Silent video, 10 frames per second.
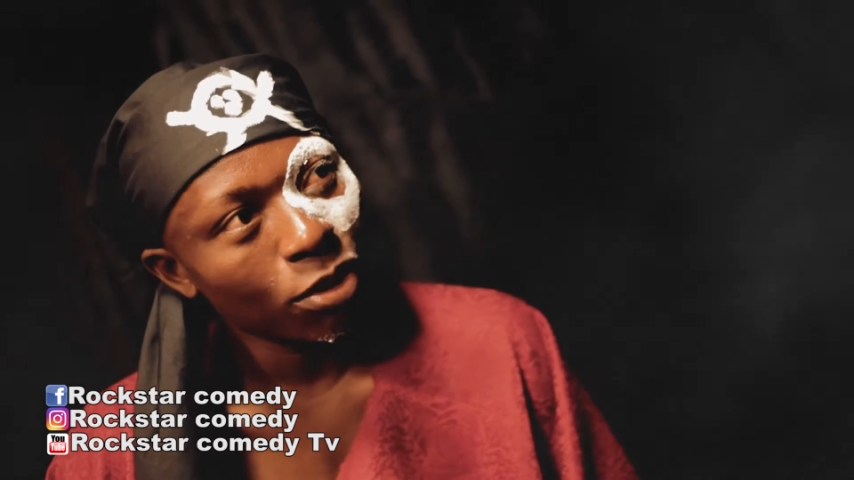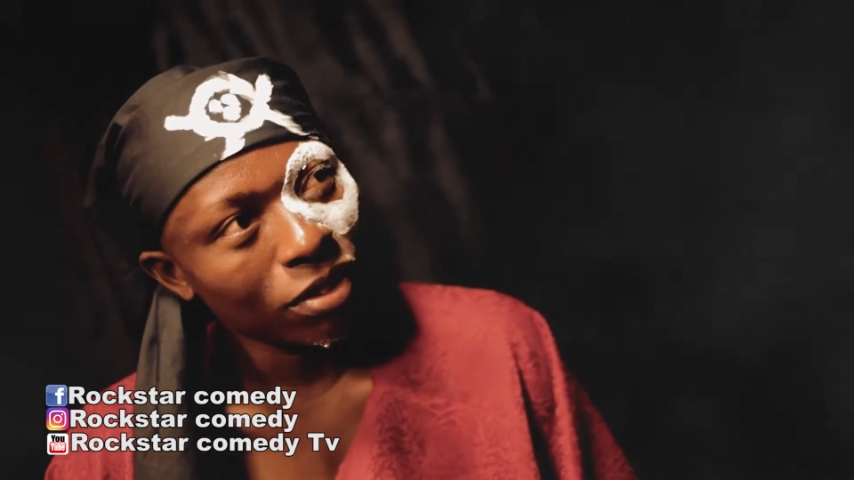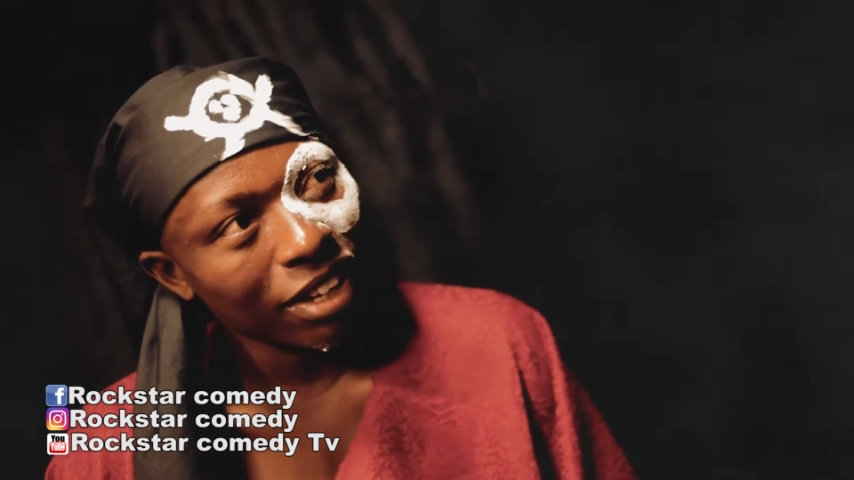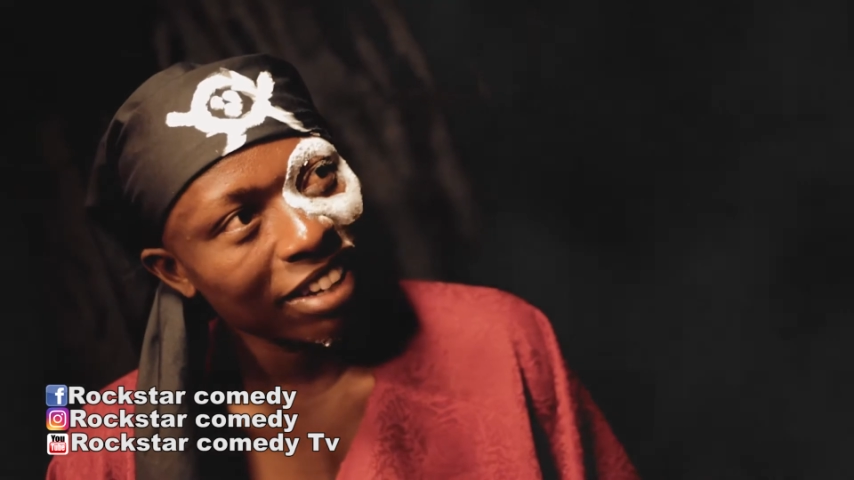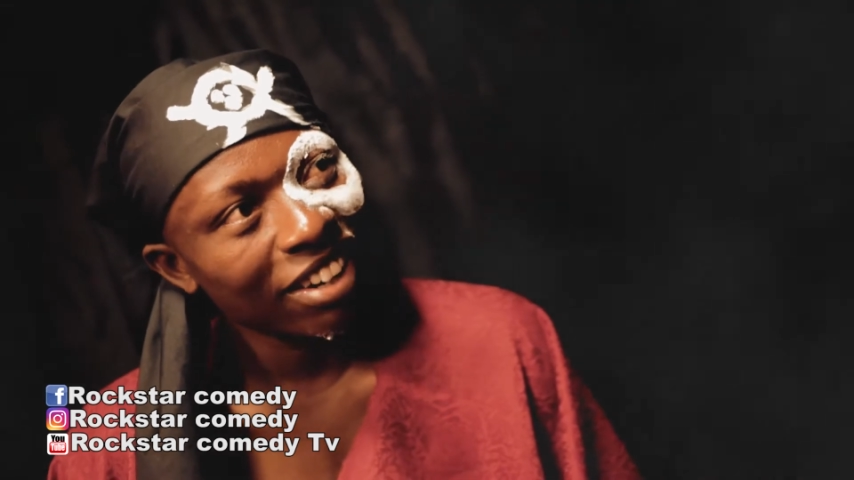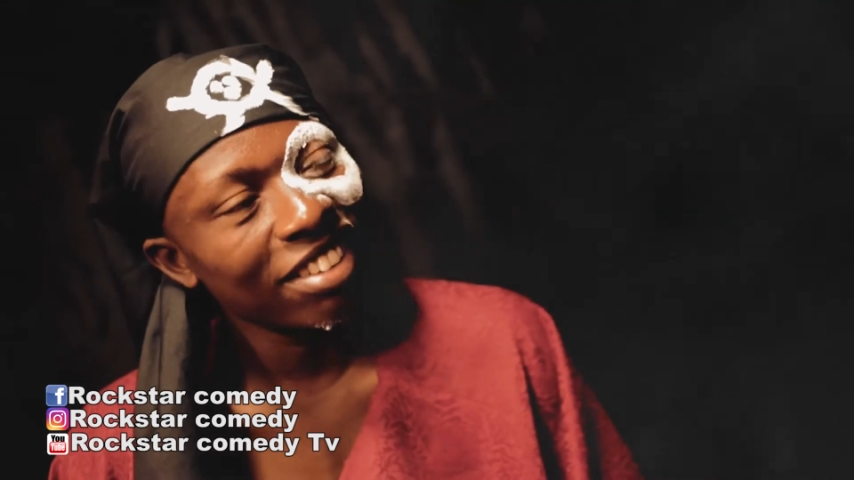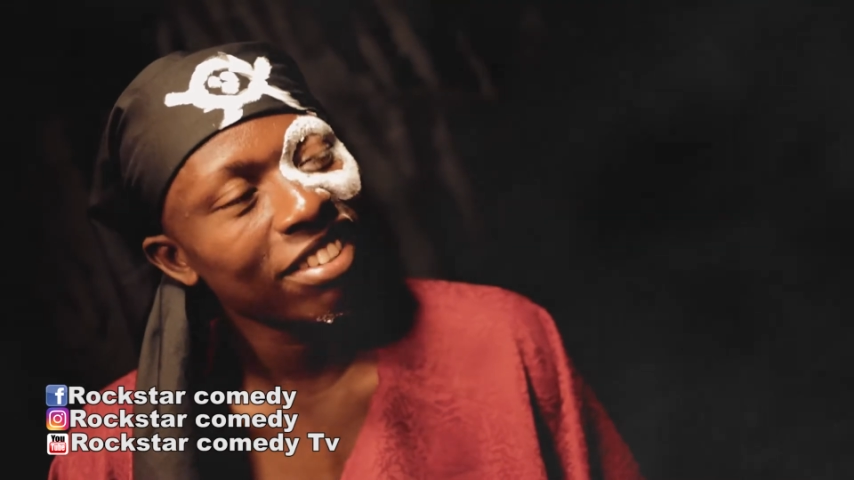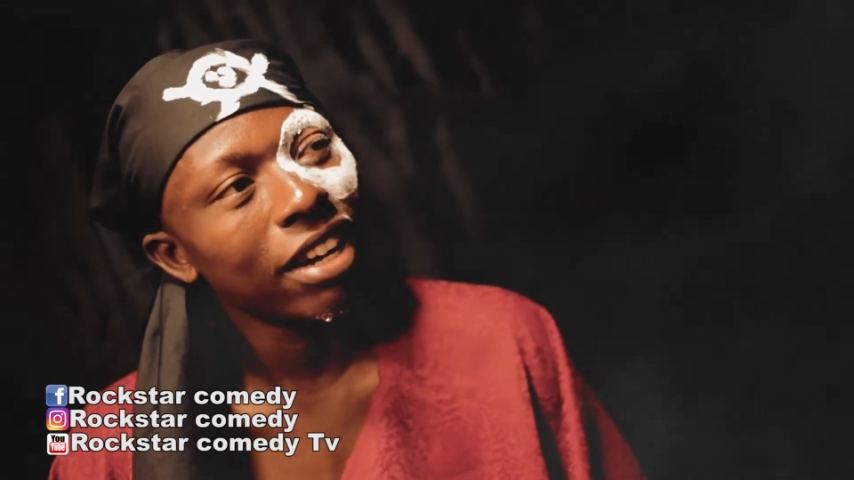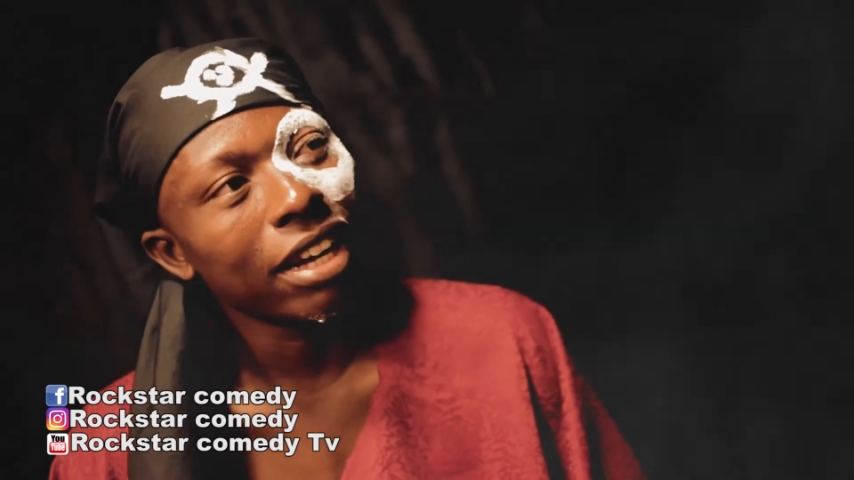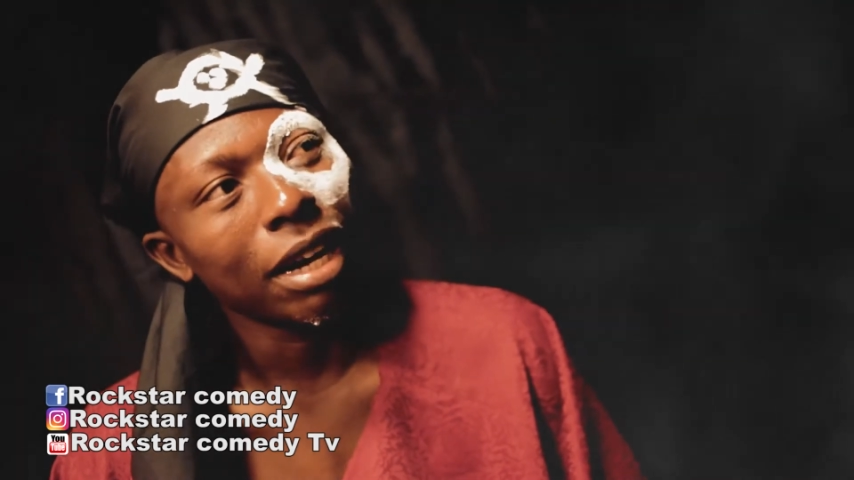he will start
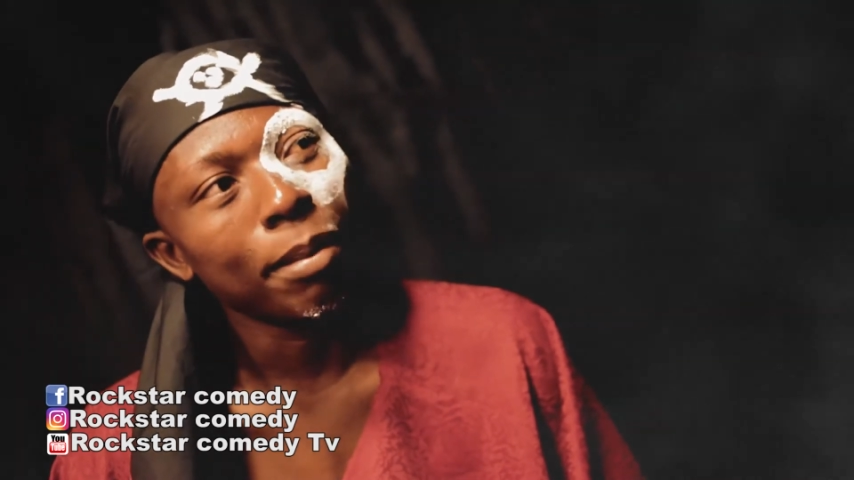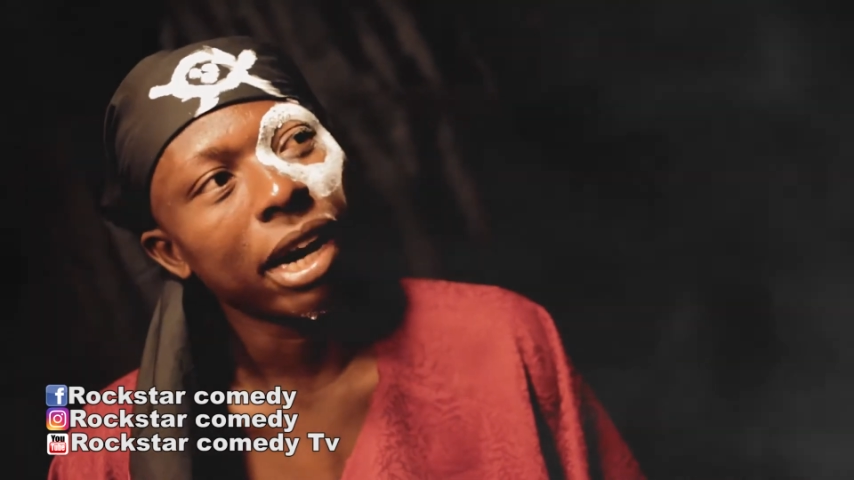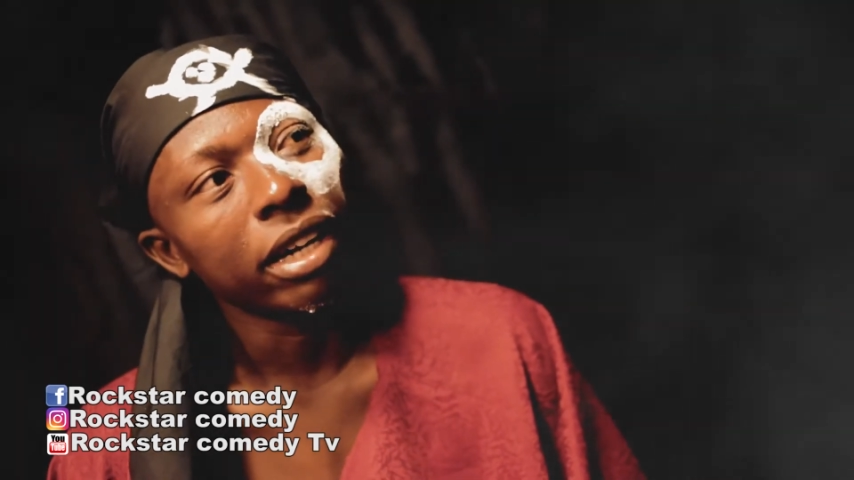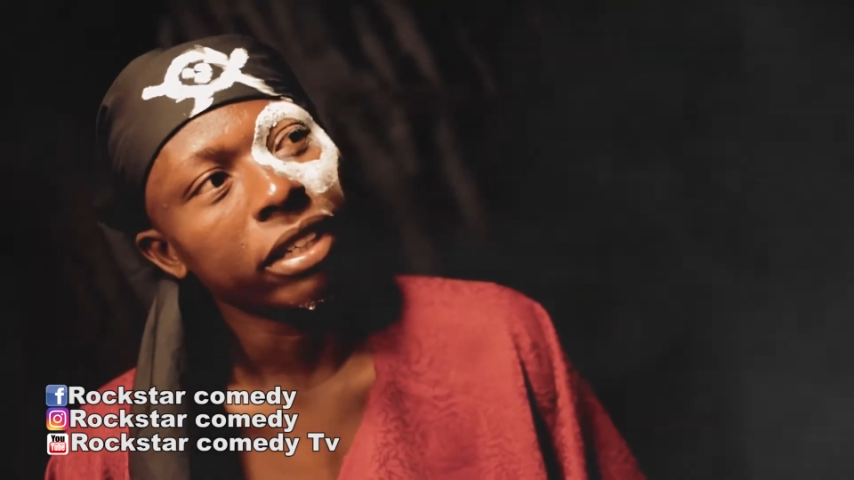dressing like a man.